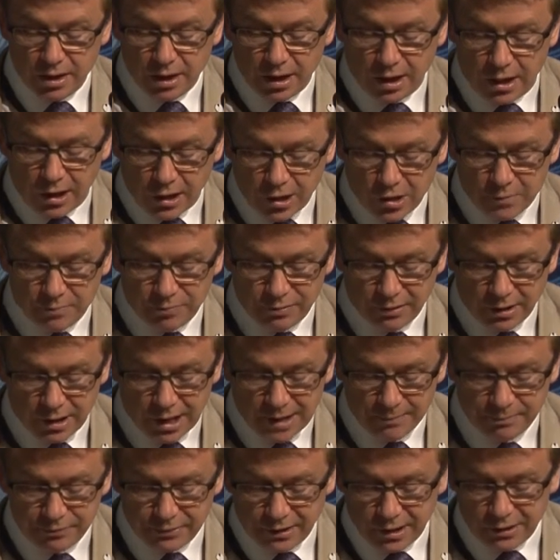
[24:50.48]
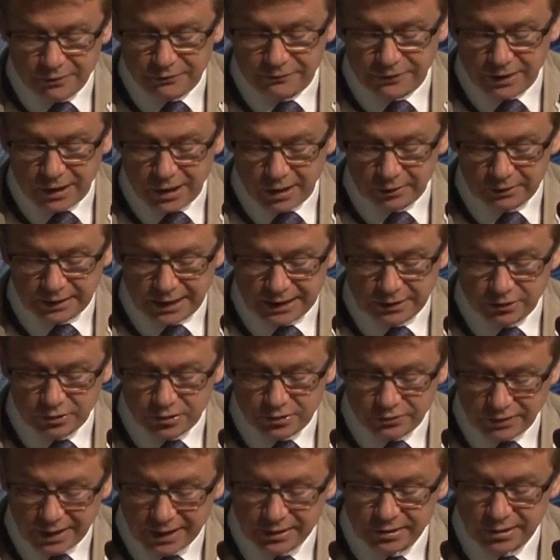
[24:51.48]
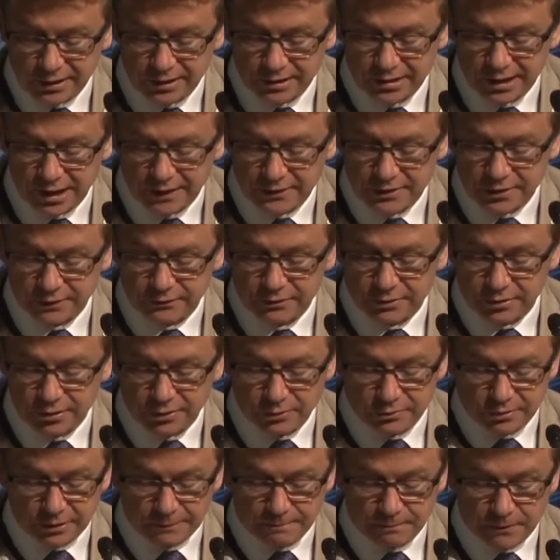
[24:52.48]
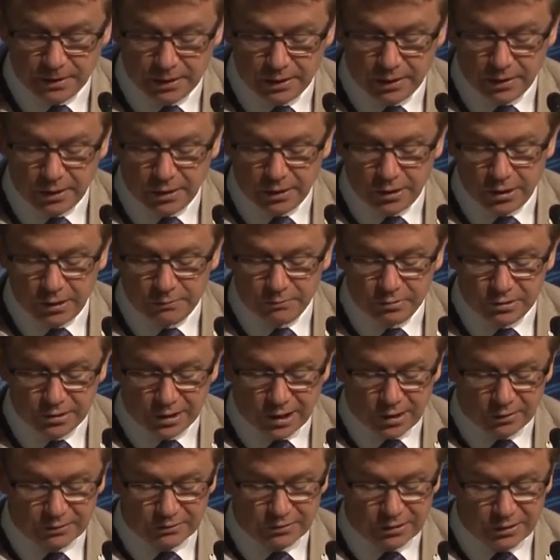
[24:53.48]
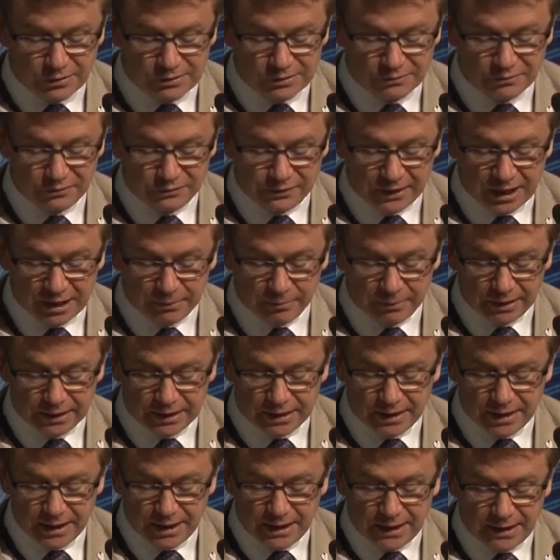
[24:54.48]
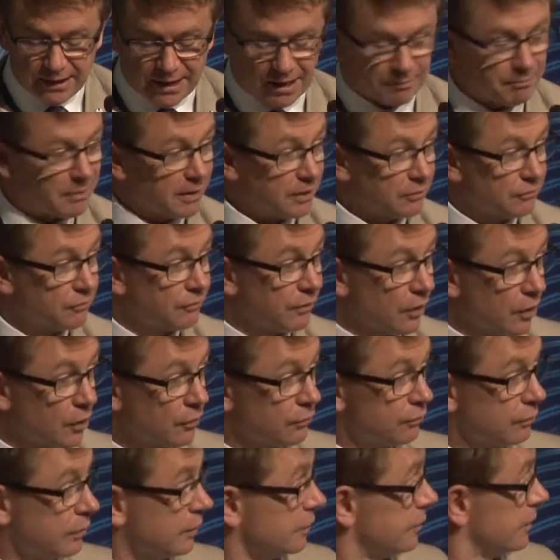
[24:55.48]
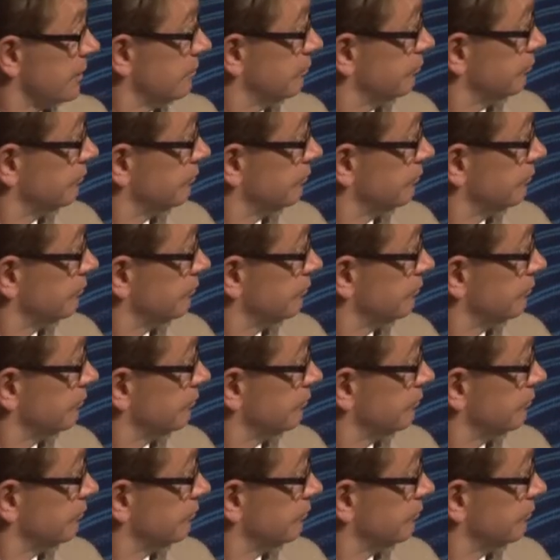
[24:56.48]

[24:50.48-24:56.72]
high profile and tragic deaths of children whom Child and Youth and Family have been involved with.